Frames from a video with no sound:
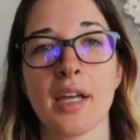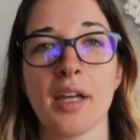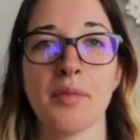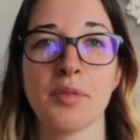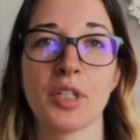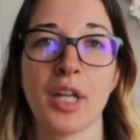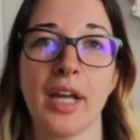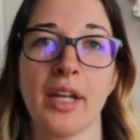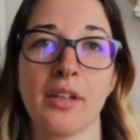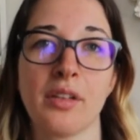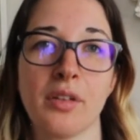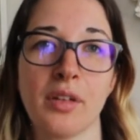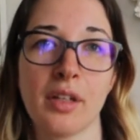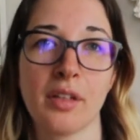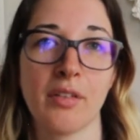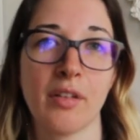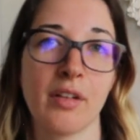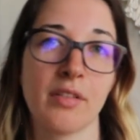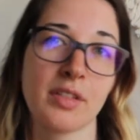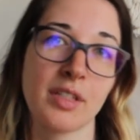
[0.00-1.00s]
I'm trying to
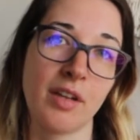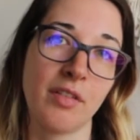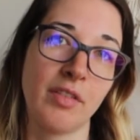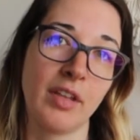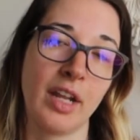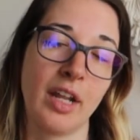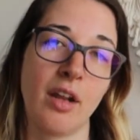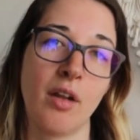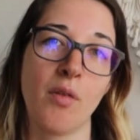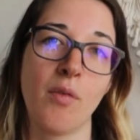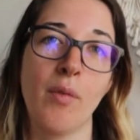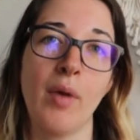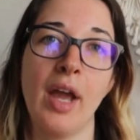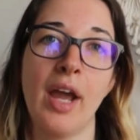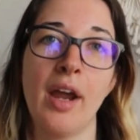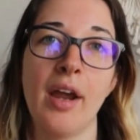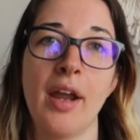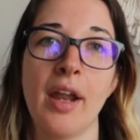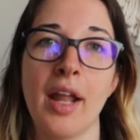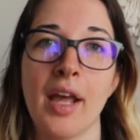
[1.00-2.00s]
get rid of stuff that I don't
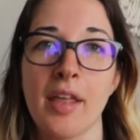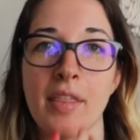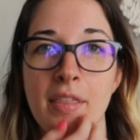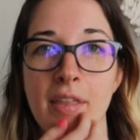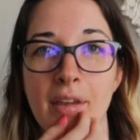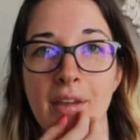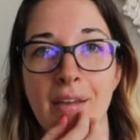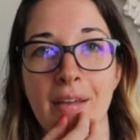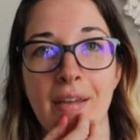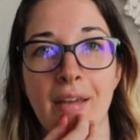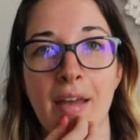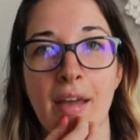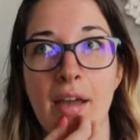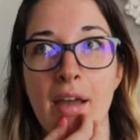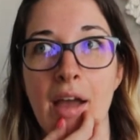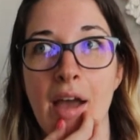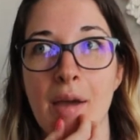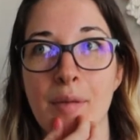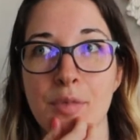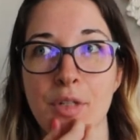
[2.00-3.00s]
wear, and I think
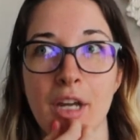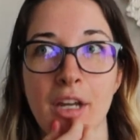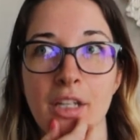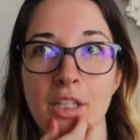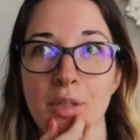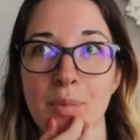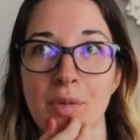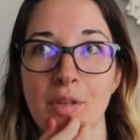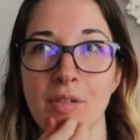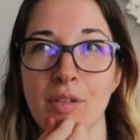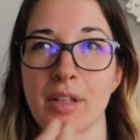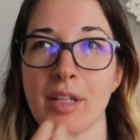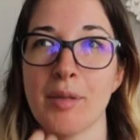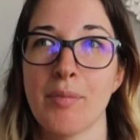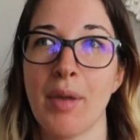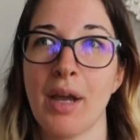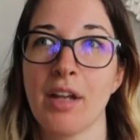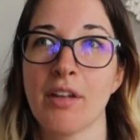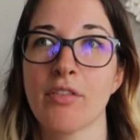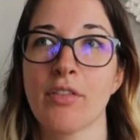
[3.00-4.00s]
I'm trying to be really
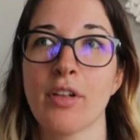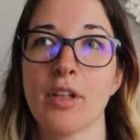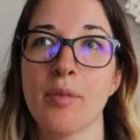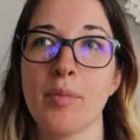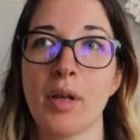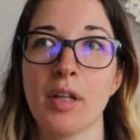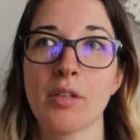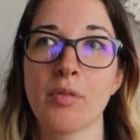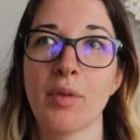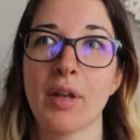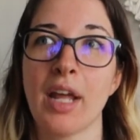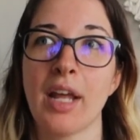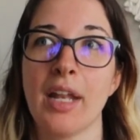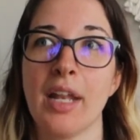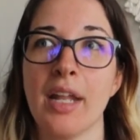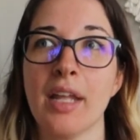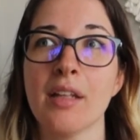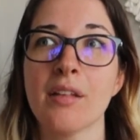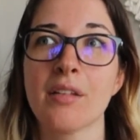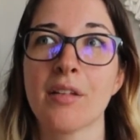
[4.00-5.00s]
mindful about what I
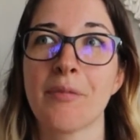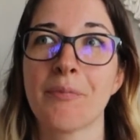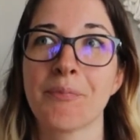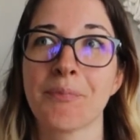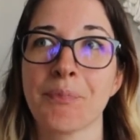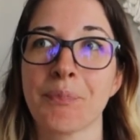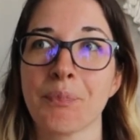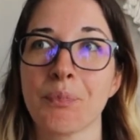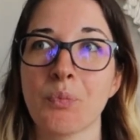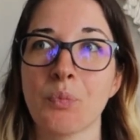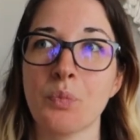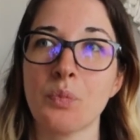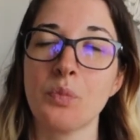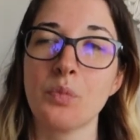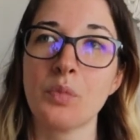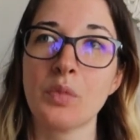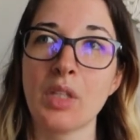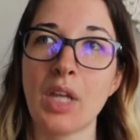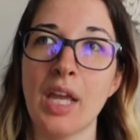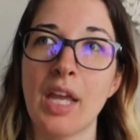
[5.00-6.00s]
knit.
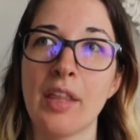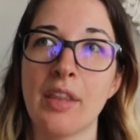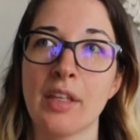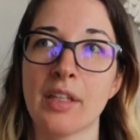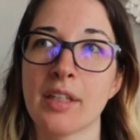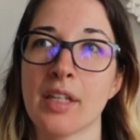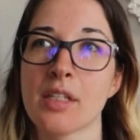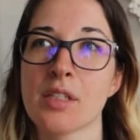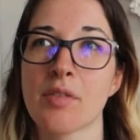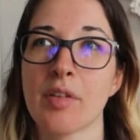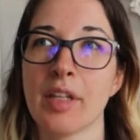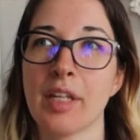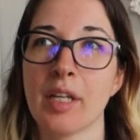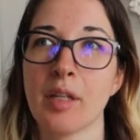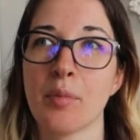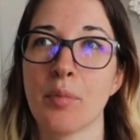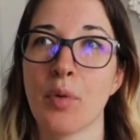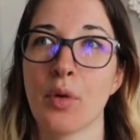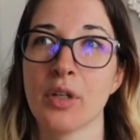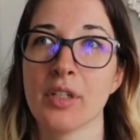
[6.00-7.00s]
I think that's really
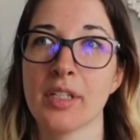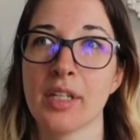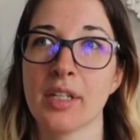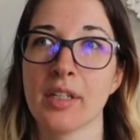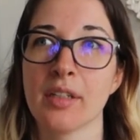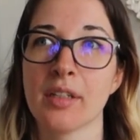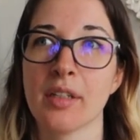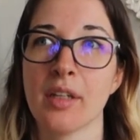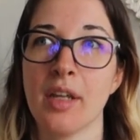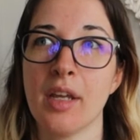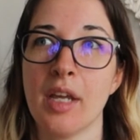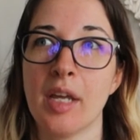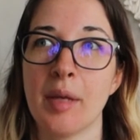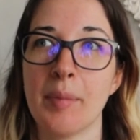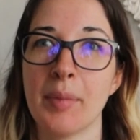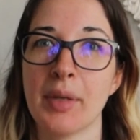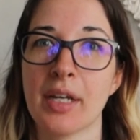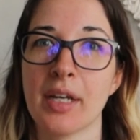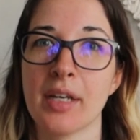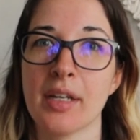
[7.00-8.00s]
important
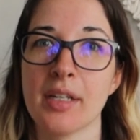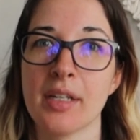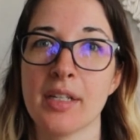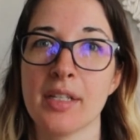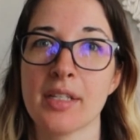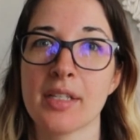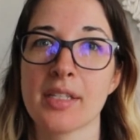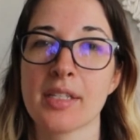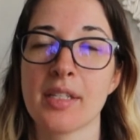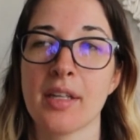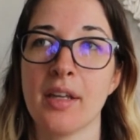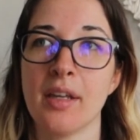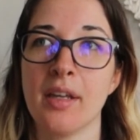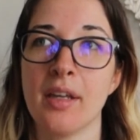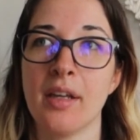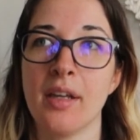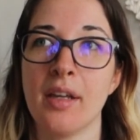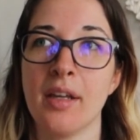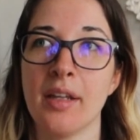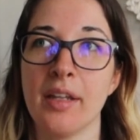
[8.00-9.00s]
because
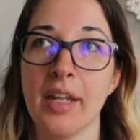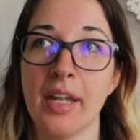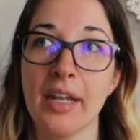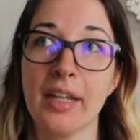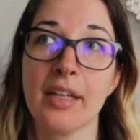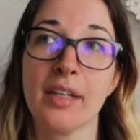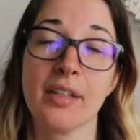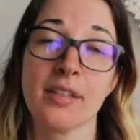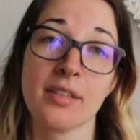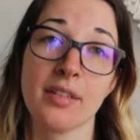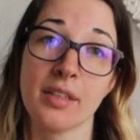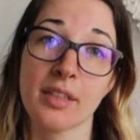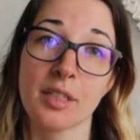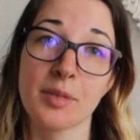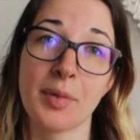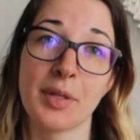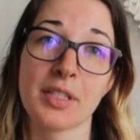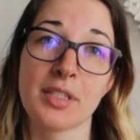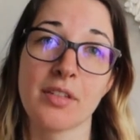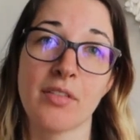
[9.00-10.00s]
knitting is an
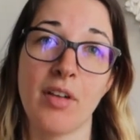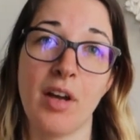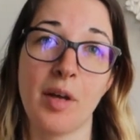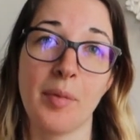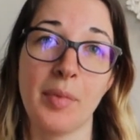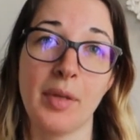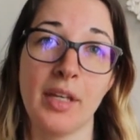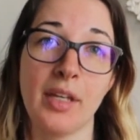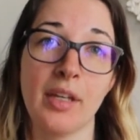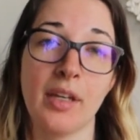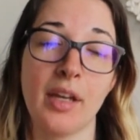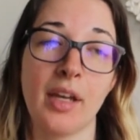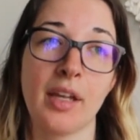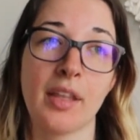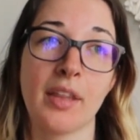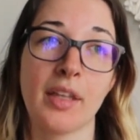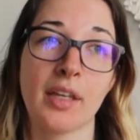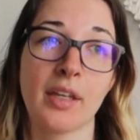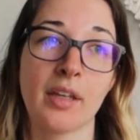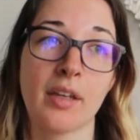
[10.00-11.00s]
expensive hobby. I
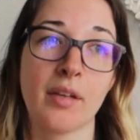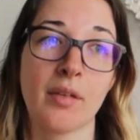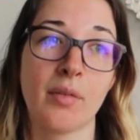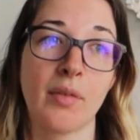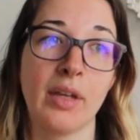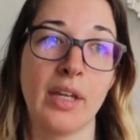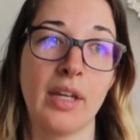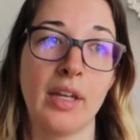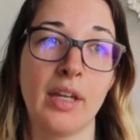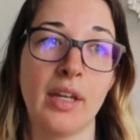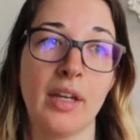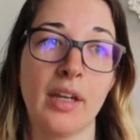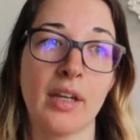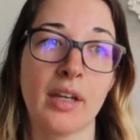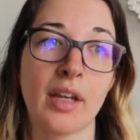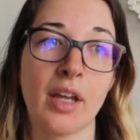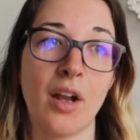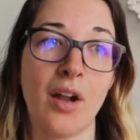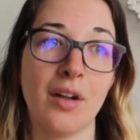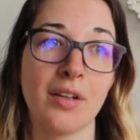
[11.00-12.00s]
think we
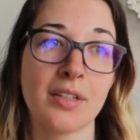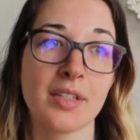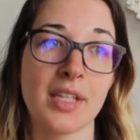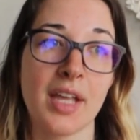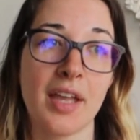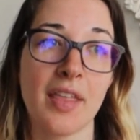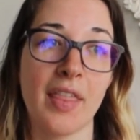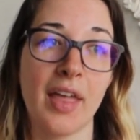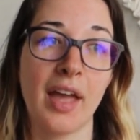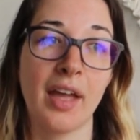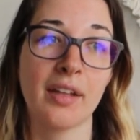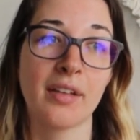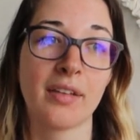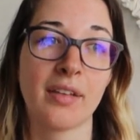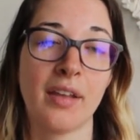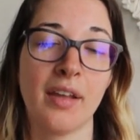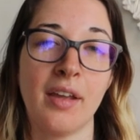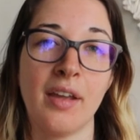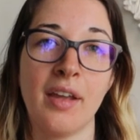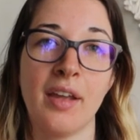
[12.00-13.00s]
can all say that.